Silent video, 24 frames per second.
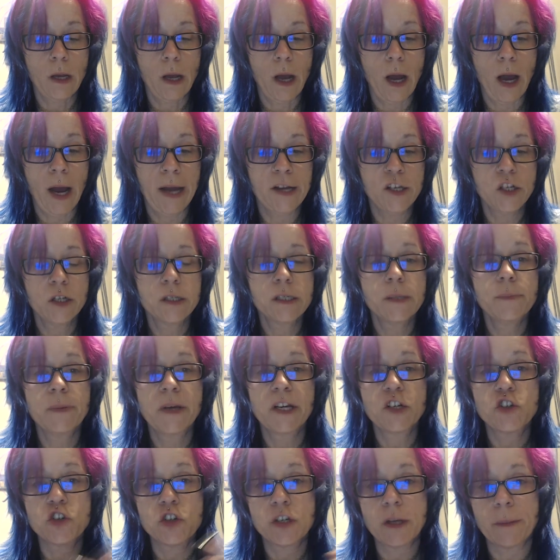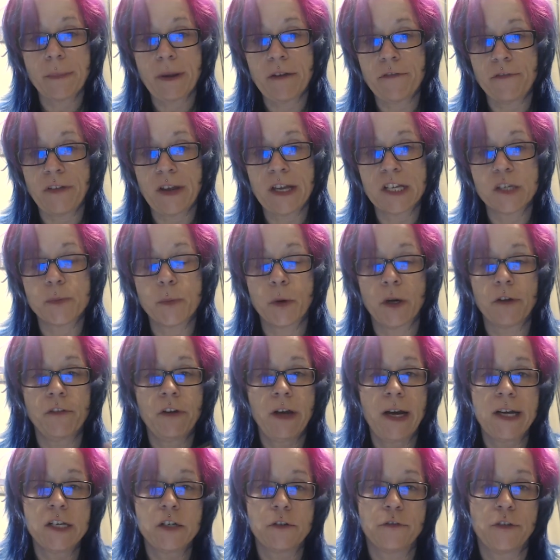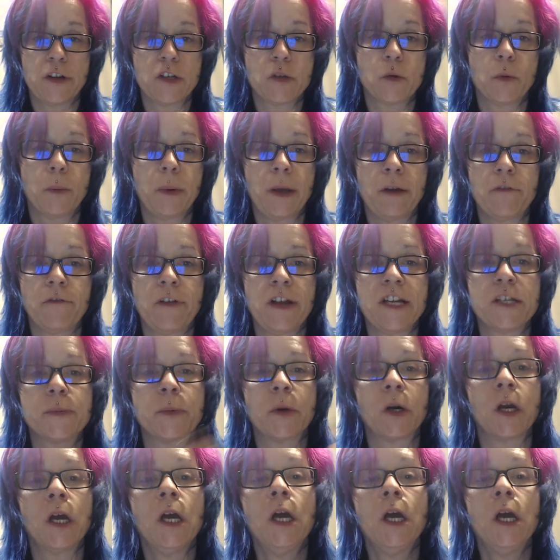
I took some pictures on my Facebook. If you guys are friends with me on Facebook,